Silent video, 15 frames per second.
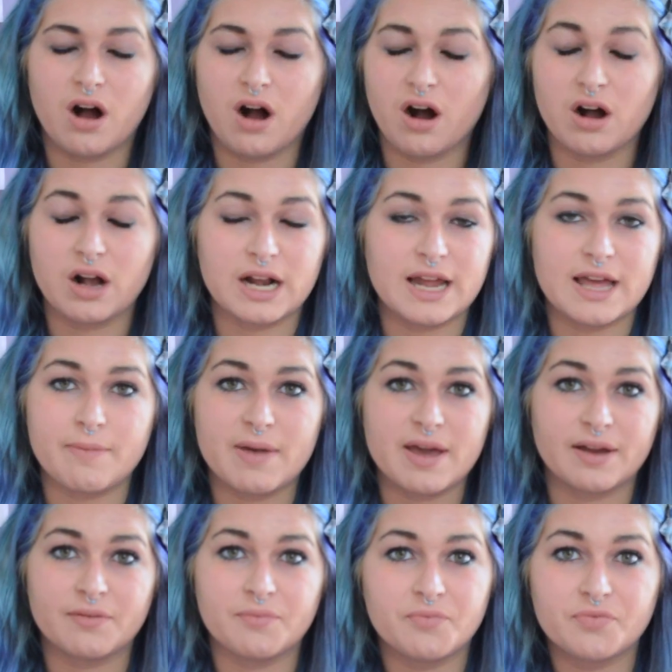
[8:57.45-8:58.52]
are
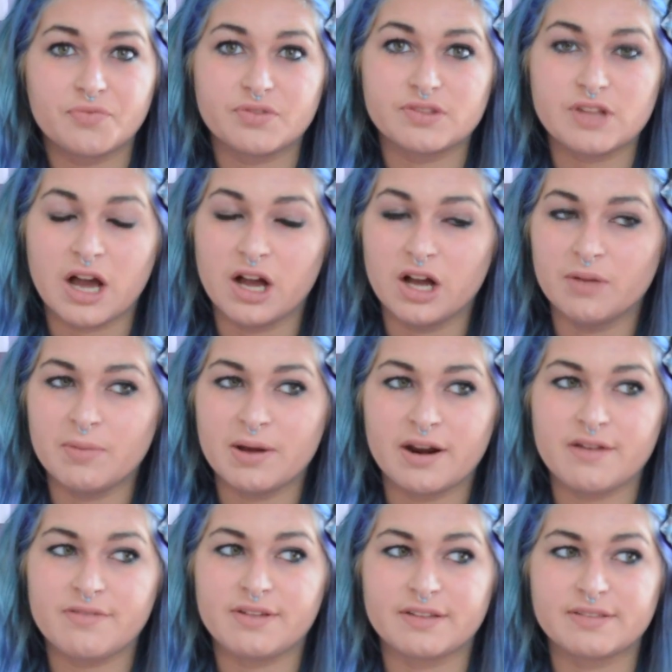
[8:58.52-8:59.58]
claiming, and
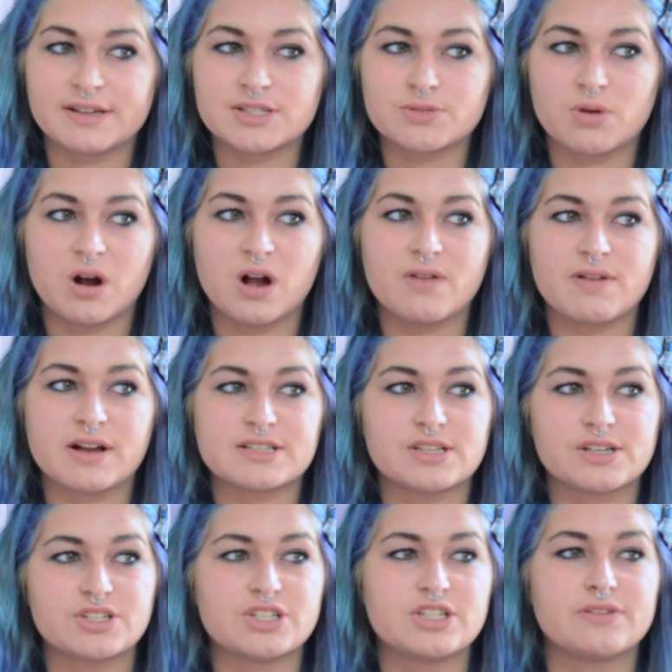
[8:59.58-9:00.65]
I think that's why I've had
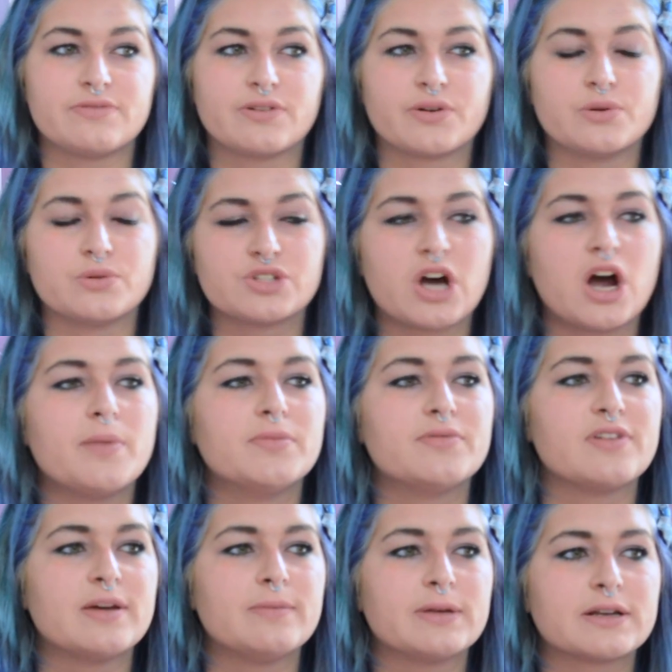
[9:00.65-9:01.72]
such a difficult time
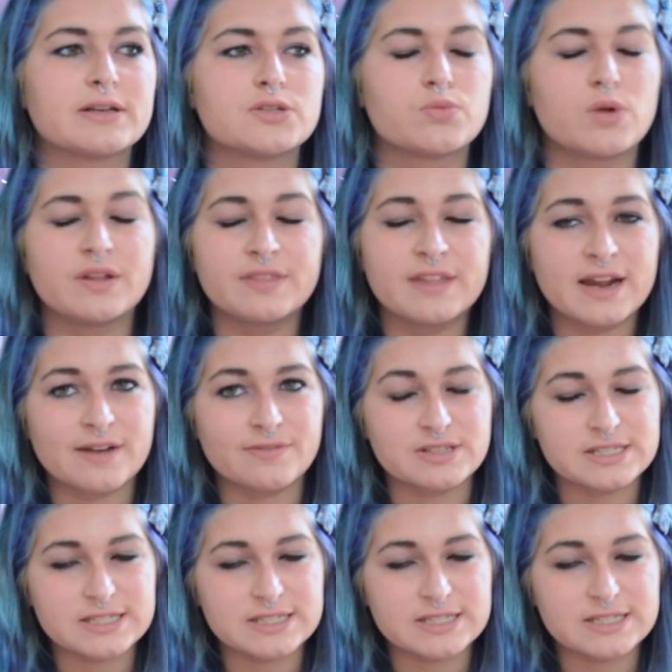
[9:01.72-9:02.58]
with it, because one, they haven't